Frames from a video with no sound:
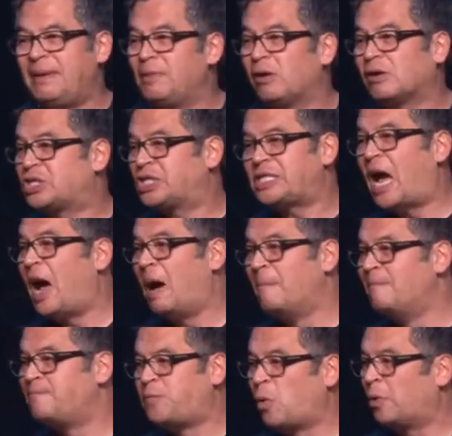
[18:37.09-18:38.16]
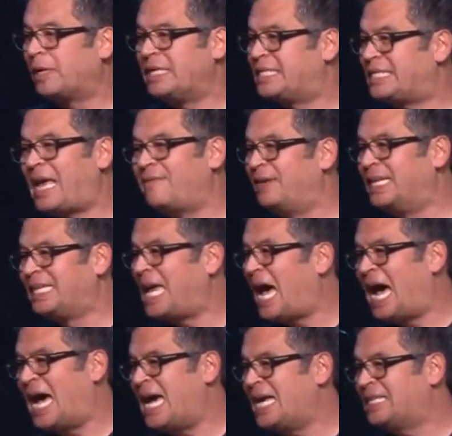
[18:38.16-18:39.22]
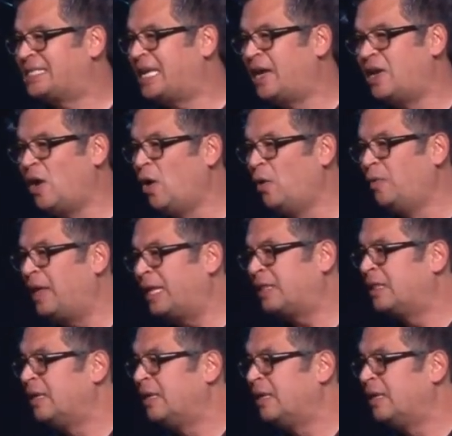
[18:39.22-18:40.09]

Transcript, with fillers: there are Psalm 47 guys that know that